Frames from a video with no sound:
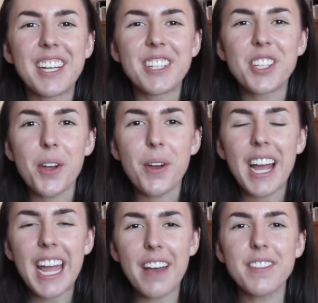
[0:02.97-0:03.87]
So
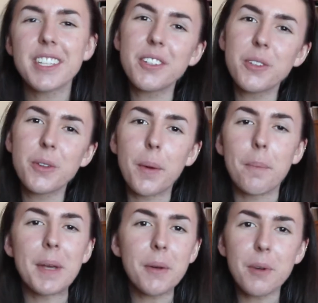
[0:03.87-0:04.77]
I have a little
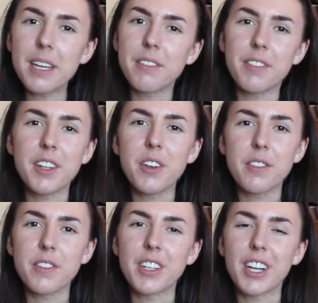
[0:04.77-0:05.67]
midweek
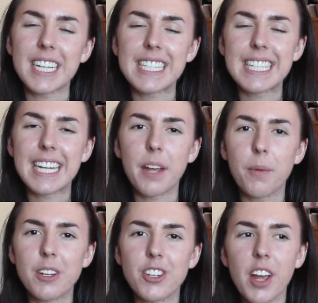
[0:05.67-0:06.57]
video for you guys today
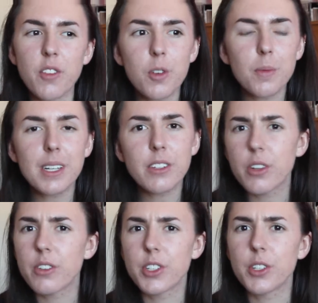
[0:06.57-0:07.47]
which I normally
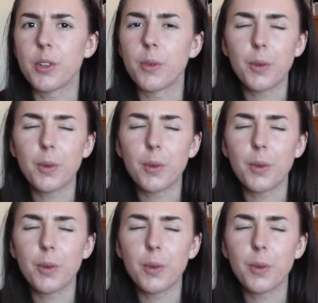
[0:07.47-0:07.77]
don't do.